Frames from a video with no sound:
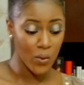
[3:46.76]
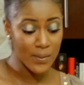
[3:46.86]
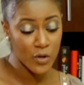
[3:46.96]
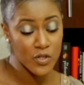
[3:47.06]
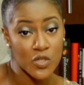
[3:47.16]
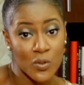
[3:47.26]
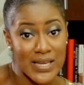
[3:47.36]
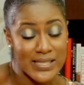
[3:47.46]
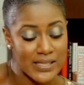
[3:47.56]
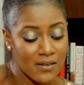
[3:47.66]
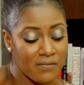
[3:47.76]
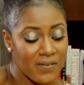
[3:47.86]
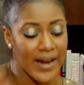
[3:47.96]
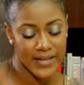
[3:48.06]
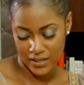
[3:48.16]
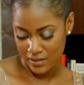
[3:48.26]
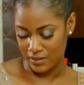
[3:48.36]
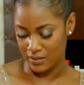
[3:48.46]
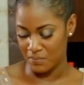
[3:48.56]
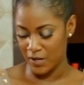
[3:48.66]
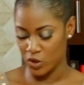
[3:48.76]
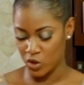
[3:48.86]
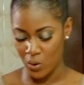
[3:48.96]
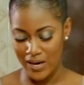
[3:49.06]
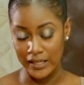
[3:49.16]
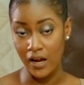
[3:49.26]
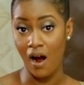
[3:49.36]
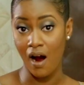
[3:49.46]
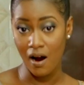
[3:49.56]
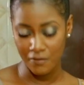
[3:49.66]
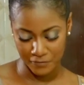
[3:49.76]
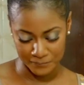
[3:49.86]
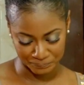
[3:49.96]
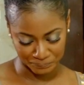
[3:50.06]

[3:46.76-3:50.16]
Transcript: What I'm going to do is divide this mixture in half